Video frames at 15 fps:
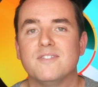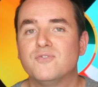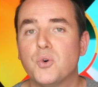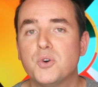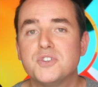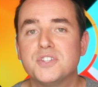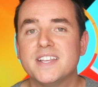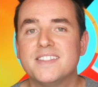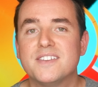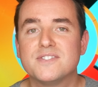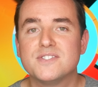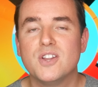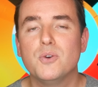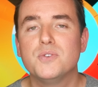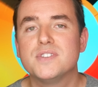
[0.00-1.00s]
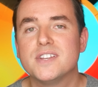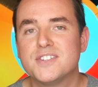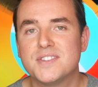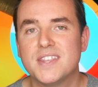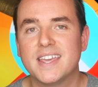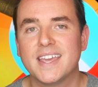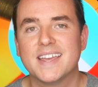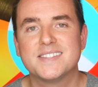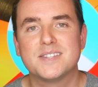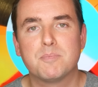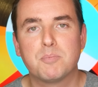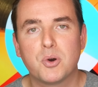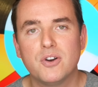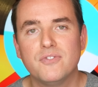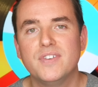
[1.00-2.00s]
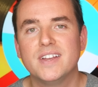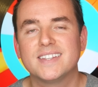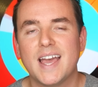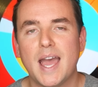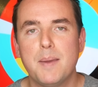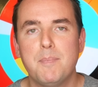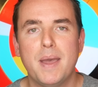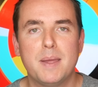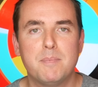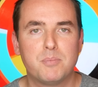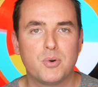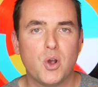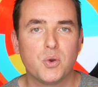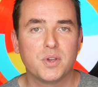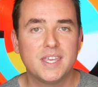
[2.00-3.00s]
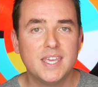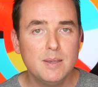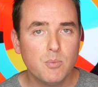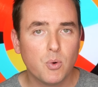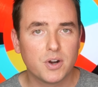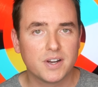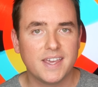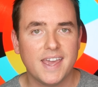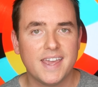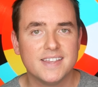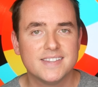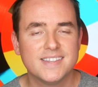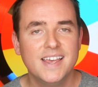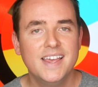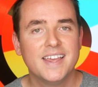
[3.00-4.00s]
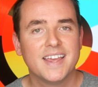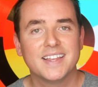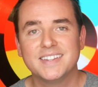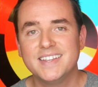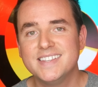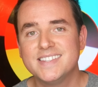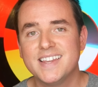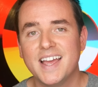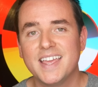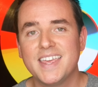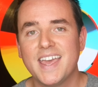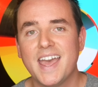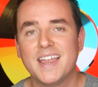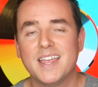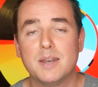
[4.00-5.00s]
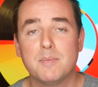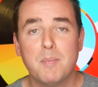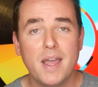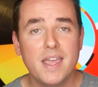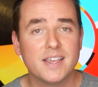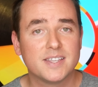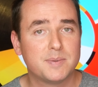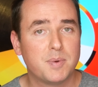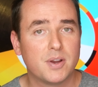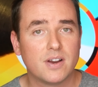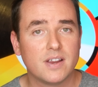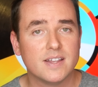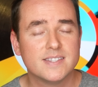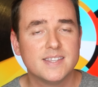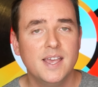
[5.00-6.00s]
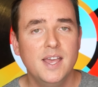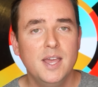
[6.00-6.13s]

Unfortunately, there's no such thing as the perfect iPad Pro keyboard case, at least not yet in my experience,